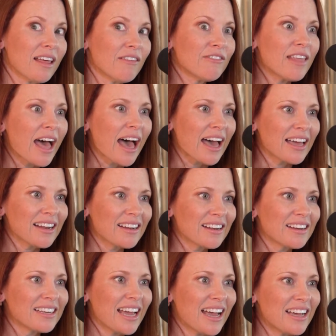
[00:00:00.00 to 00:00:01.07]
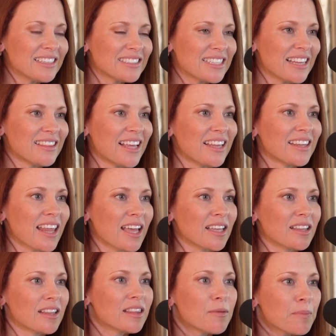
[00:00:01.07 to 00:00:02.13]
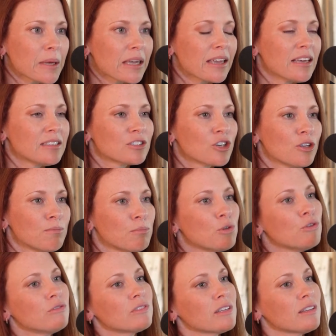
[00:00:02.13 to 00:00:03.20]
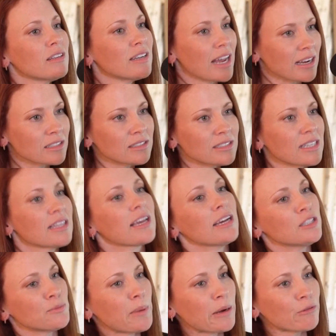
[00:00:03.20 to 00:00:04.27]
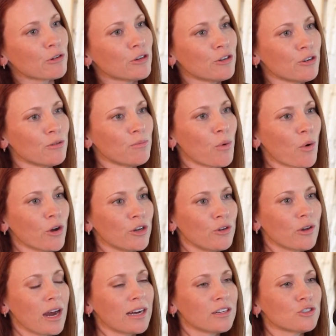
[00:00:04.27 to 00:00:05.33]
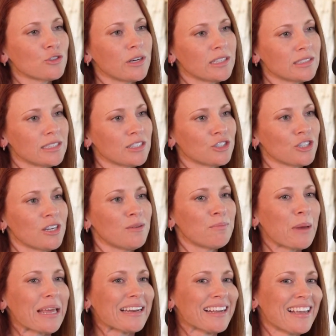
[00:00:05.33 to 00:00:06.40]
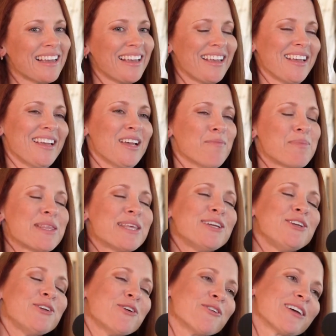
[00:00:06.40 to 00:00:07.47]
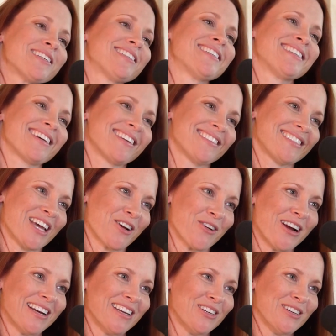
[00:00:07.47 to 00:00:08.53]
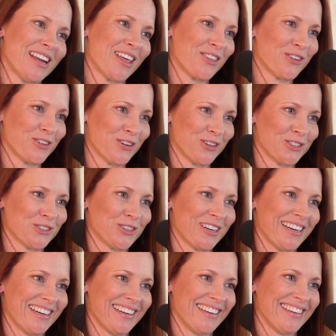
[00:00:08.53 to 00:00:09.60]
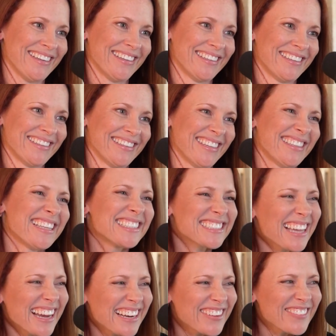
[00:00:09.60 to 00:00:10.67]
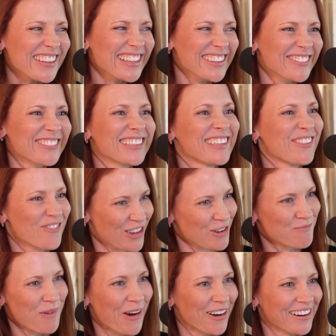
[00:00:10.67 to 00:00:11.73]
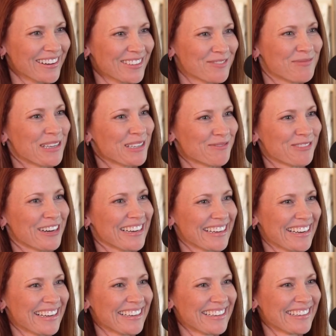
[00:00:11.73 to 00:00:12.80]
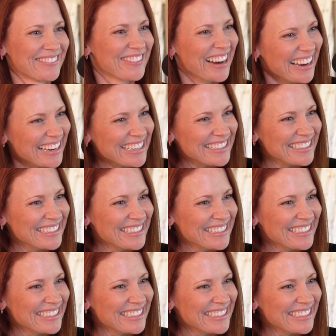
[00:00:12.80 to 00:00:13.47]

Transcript: I love that. Yes, and then like the big kids could move to the guest bedroom, or you kind of transition. But then you don't get to decorate another nursery. And that's kind of like the really fun part of being pregnant, right?